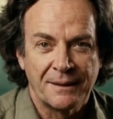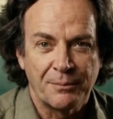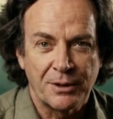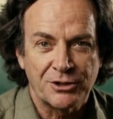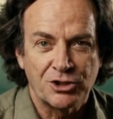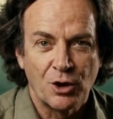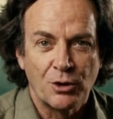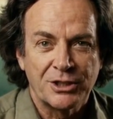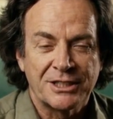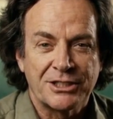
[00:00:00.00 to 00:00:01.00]
But the
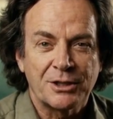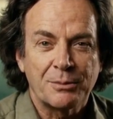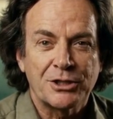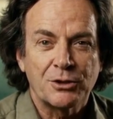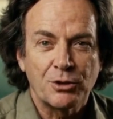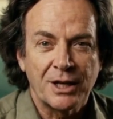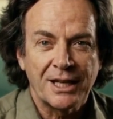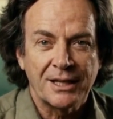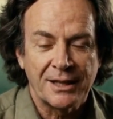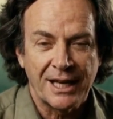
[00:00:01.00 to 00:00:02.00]
solar system isn't really
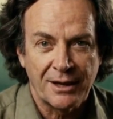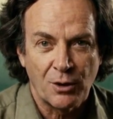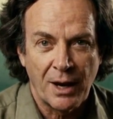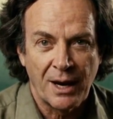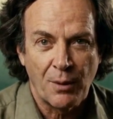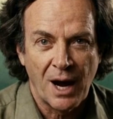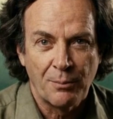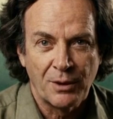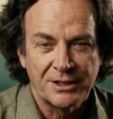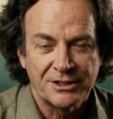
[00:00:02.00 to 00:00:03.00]
a thing the way a
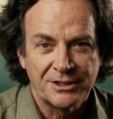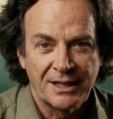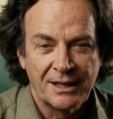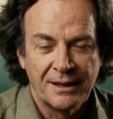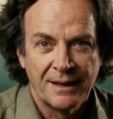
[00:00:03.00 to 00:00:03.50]
marble is a thing.